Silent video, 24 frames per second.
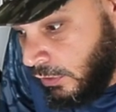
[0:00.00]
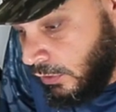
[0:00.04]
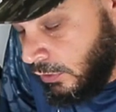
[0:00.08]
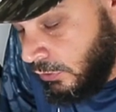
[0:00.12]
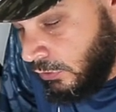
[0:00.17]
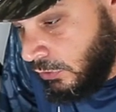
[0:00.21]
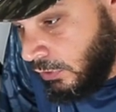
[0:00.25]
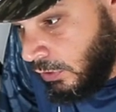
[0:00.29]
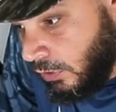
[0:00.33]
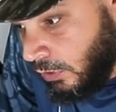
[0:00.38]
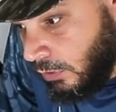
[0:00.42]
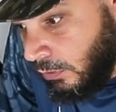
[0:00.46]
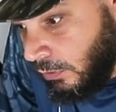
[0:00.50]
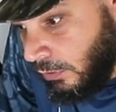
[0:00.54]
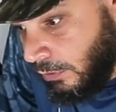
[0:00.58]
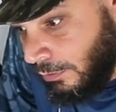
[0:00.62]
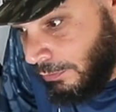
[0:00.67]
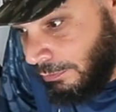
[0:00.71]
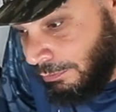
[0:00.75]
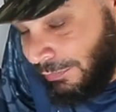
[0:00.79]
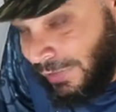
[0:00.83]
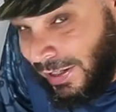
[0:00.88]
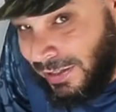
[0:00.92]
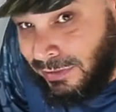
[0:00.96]
So
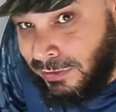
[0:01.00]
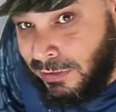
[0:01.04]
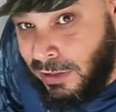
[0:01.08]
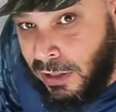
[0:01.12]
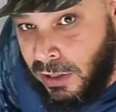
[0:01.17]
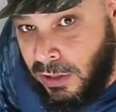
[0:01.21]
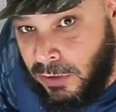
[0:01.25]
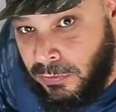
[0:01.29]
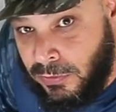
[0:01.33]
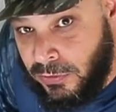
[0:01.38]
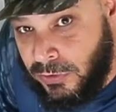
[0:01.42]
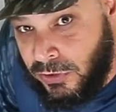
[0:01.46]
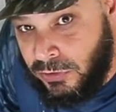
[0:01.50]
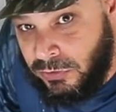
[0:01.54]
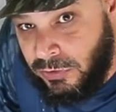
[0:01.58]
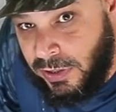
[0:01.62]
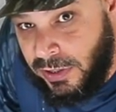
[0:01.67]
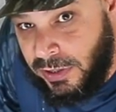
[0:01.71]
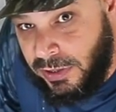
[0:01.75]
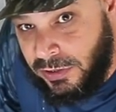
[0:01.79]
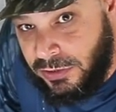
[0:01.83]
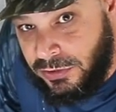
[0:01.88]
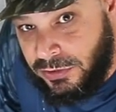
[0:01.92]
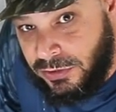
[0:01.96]
that's not good for the
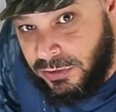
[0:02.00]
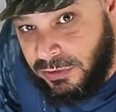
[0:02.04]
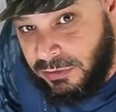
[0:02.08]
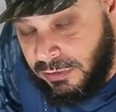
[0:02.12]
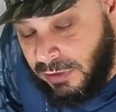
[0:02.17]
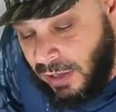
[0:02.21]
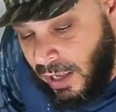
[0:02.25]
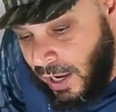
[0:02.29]
drainage.